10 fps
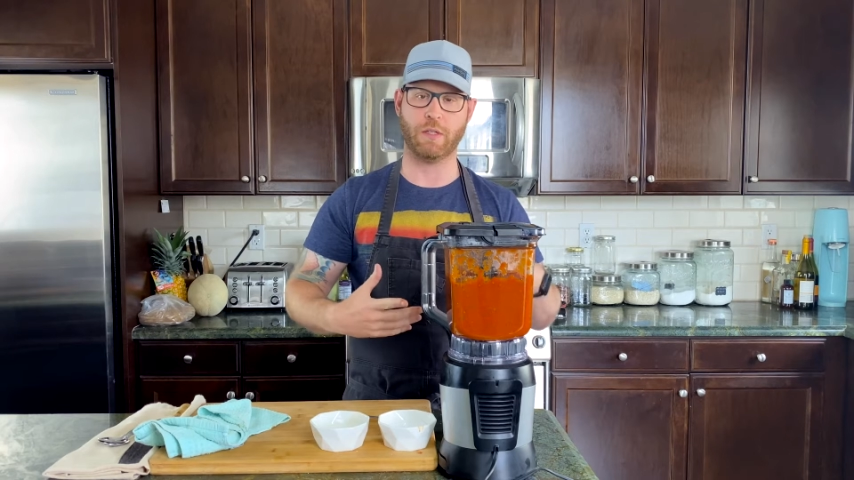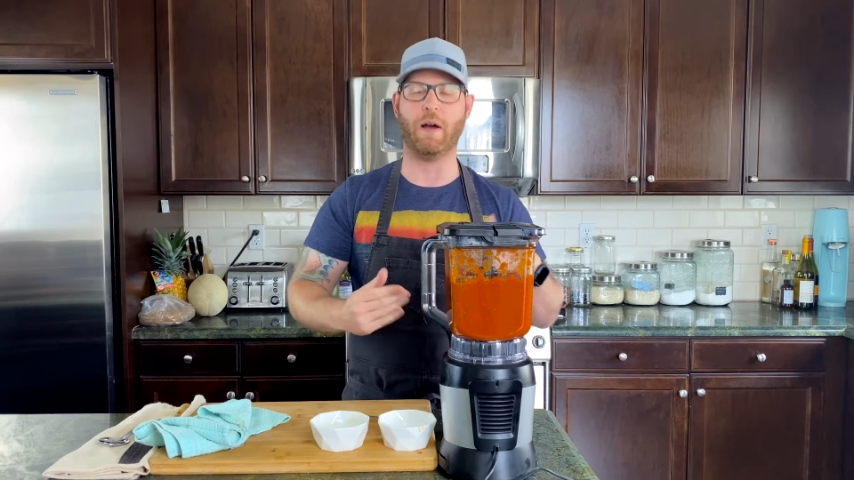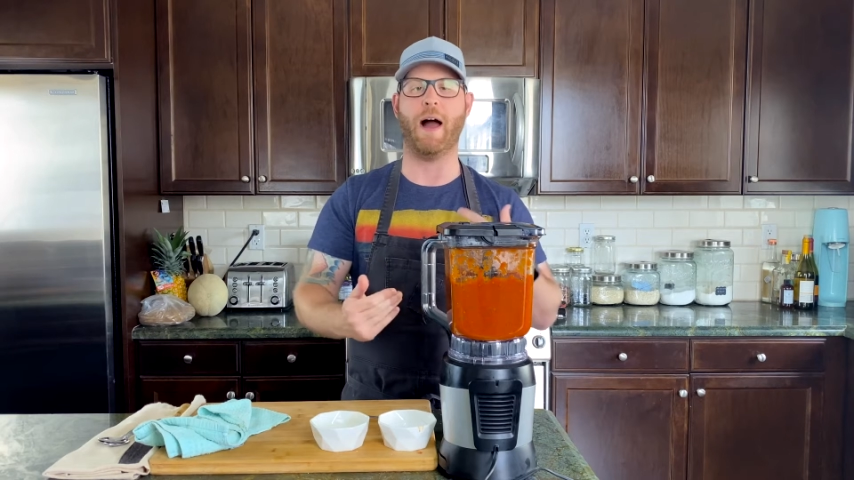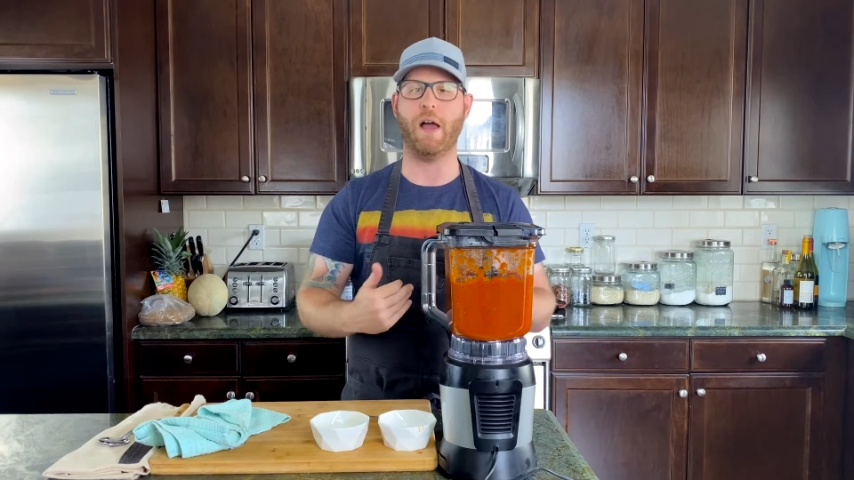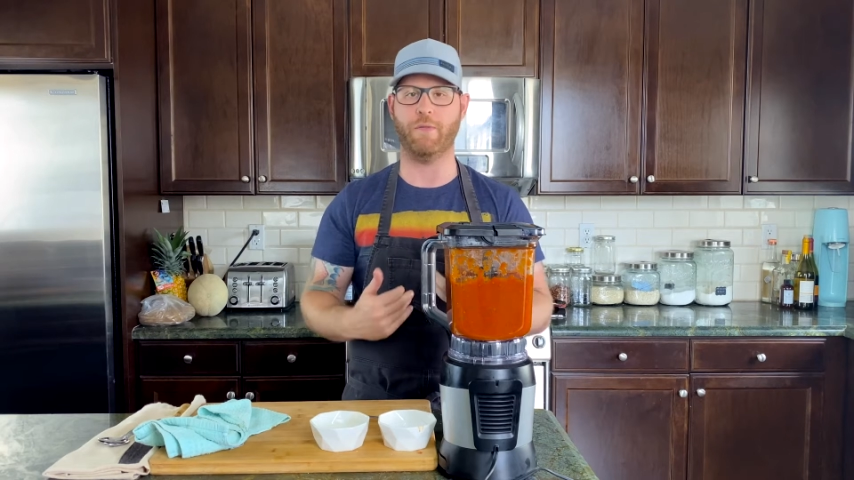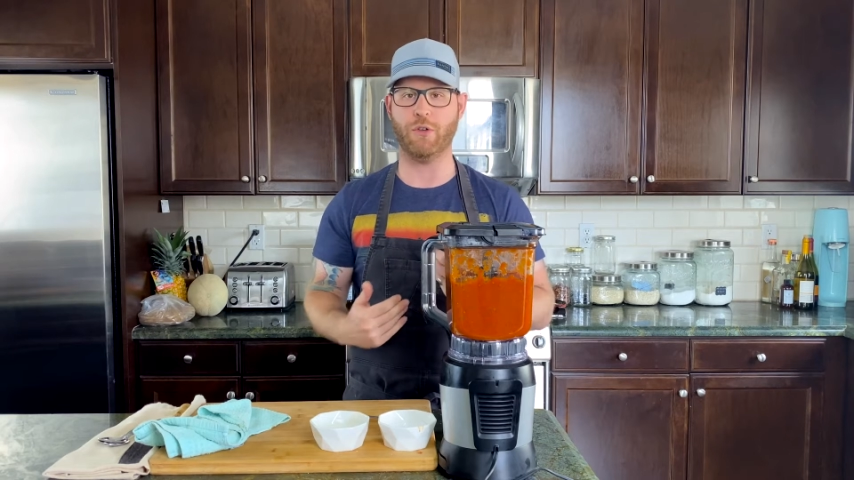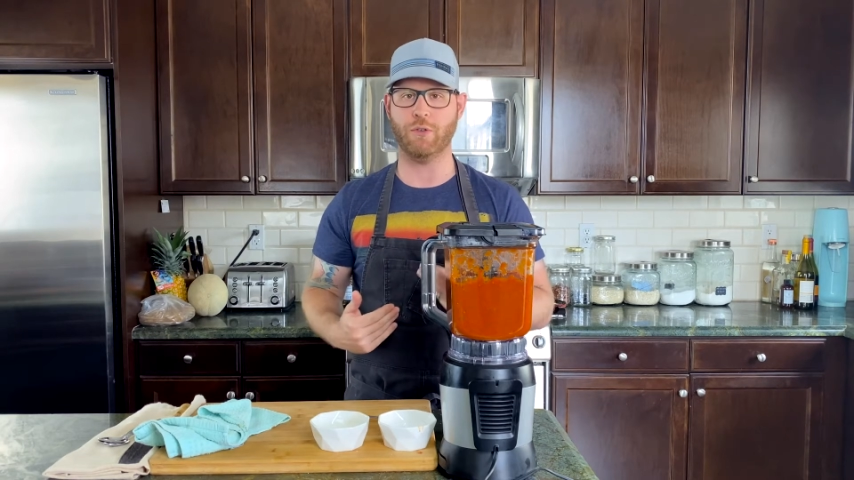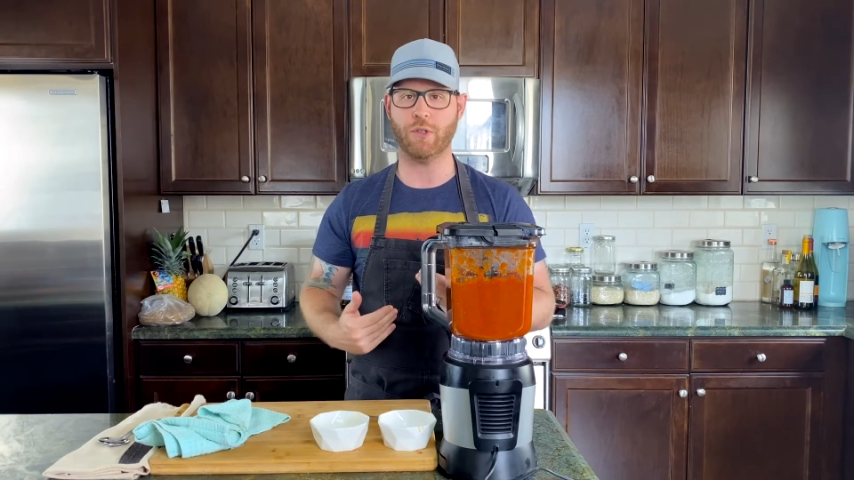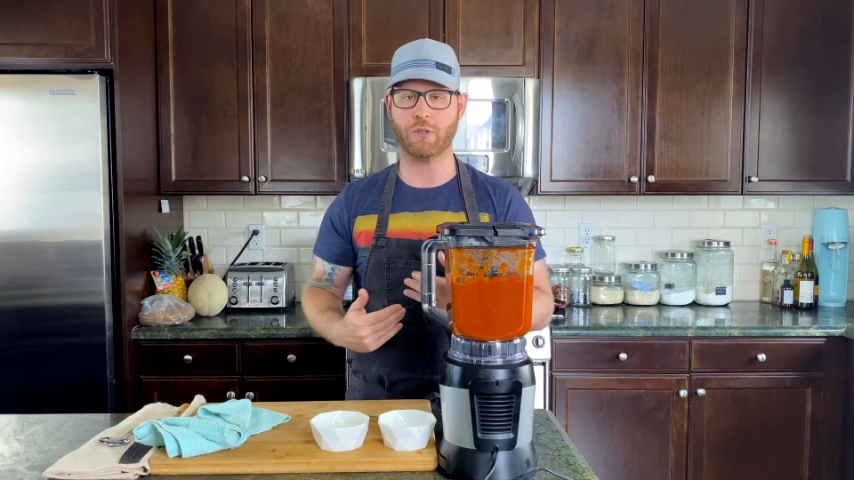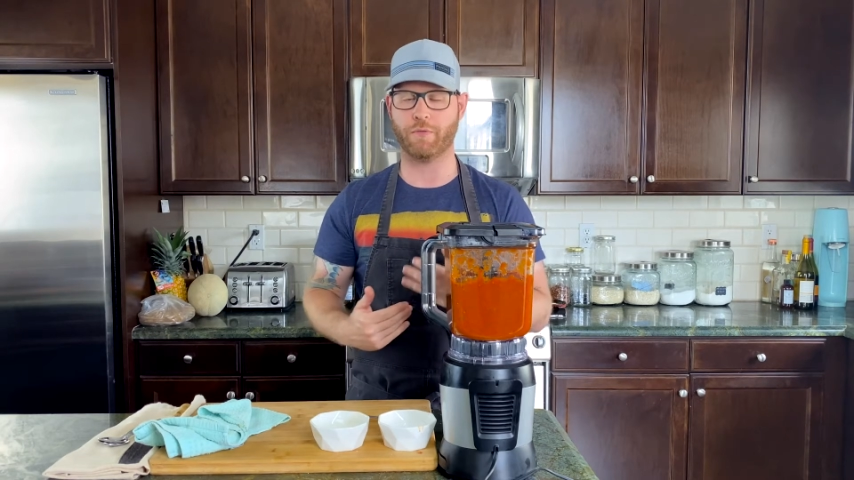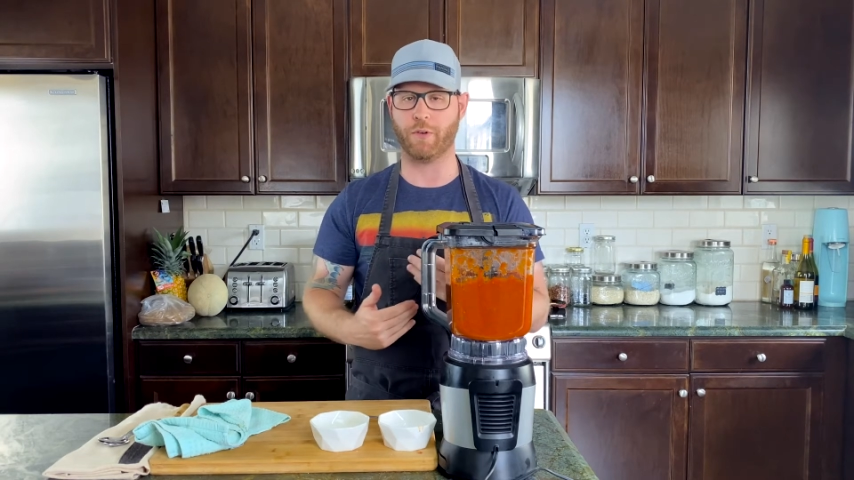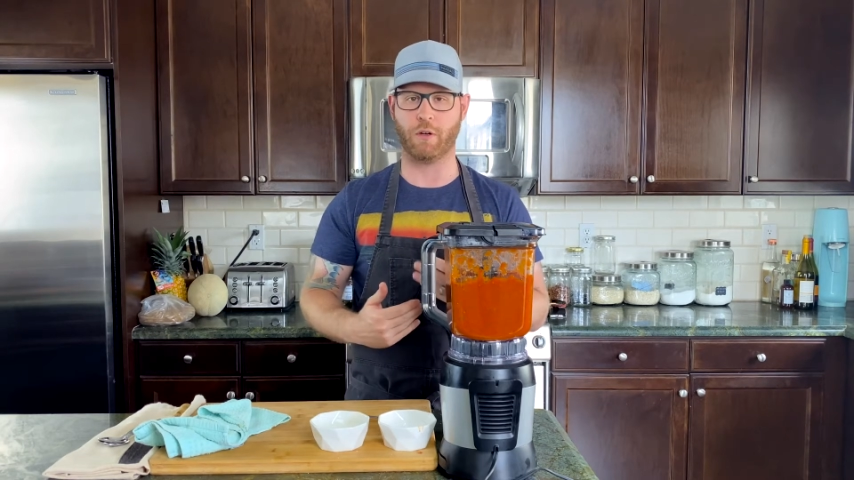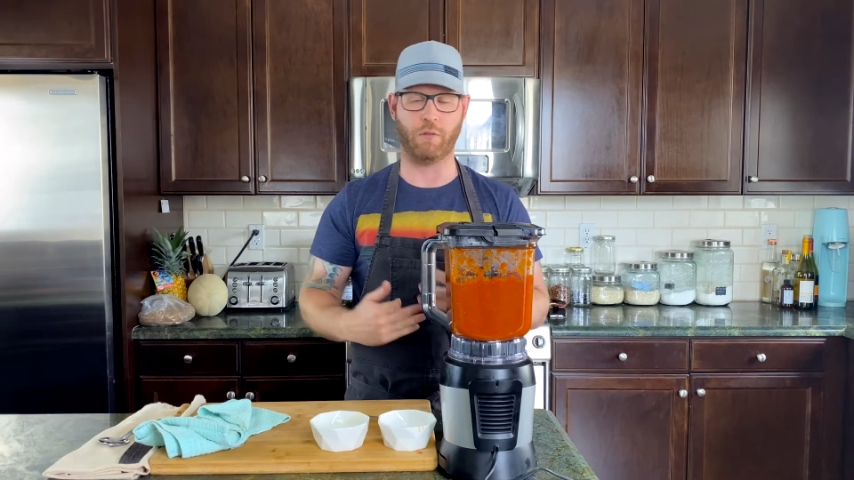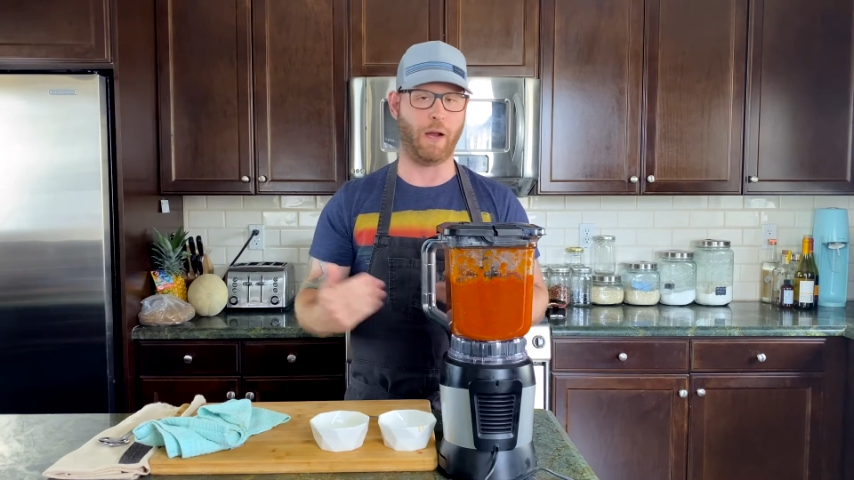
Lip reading: I have used for,